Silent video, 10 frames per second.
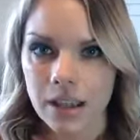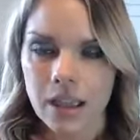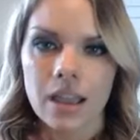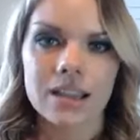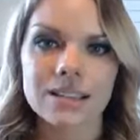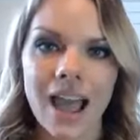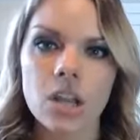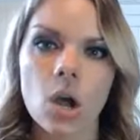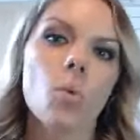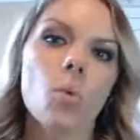Because I
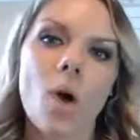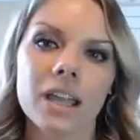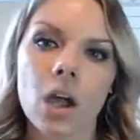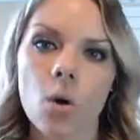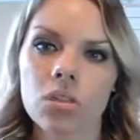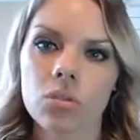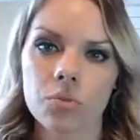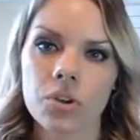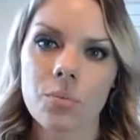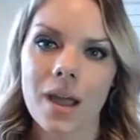don't want to go
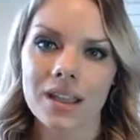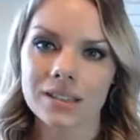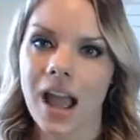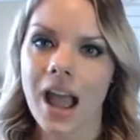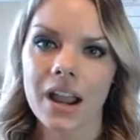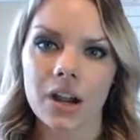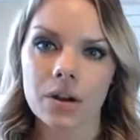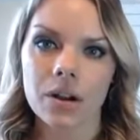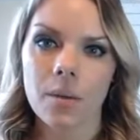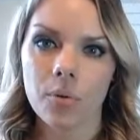through my
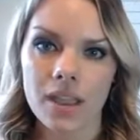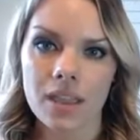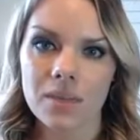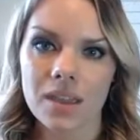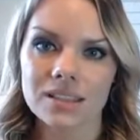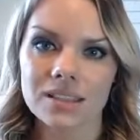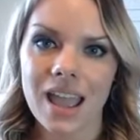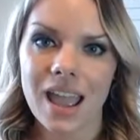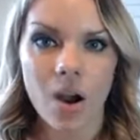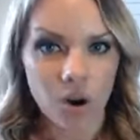entire appointment
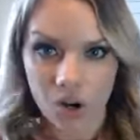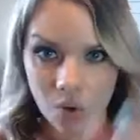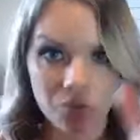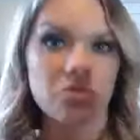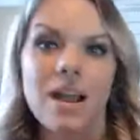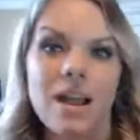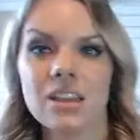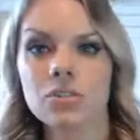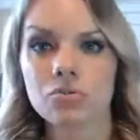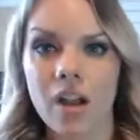or go through my
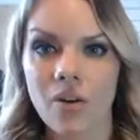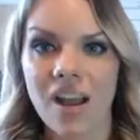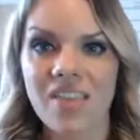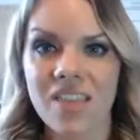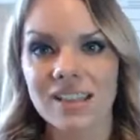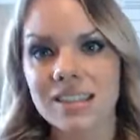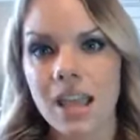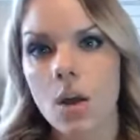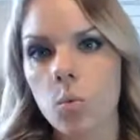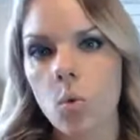intro and then
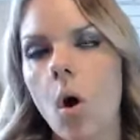say,